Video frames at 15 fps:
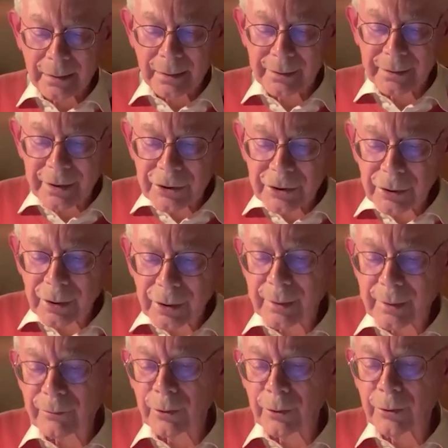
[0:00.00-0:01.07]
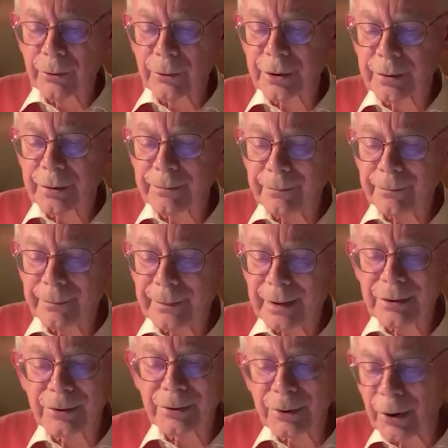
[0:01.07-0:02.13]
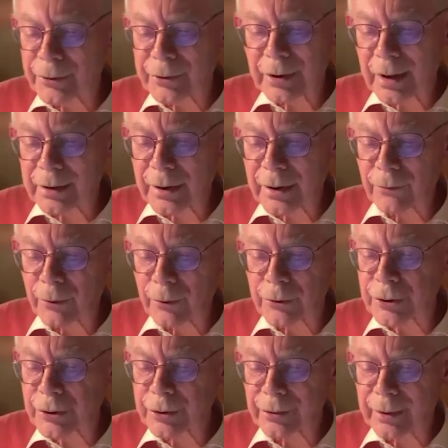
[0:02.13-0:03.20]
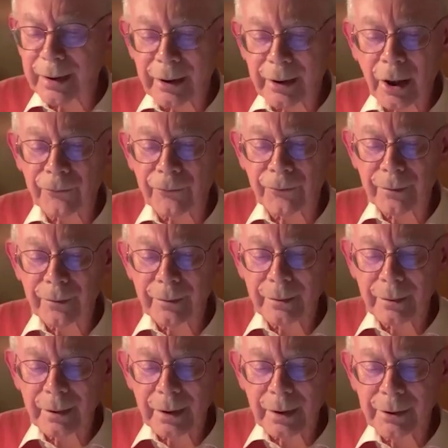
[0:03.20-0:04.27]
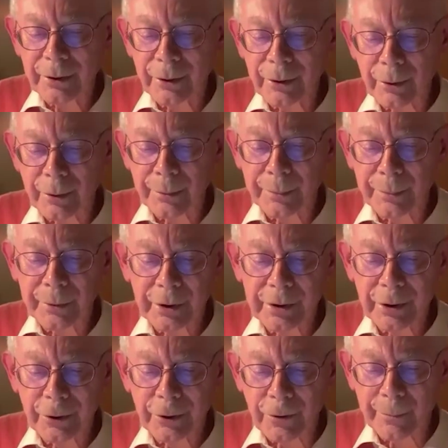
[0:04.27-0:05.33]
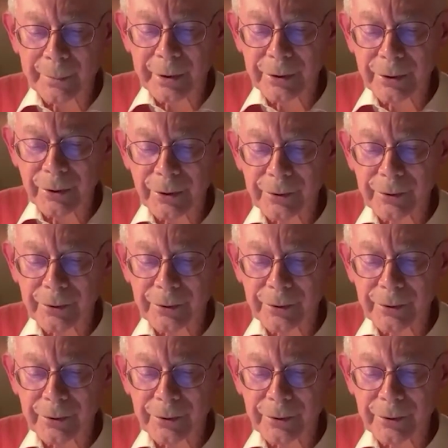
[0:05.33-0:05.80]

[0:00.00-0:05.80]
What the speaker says: The digital revolution is not yet revolutionary enough in the European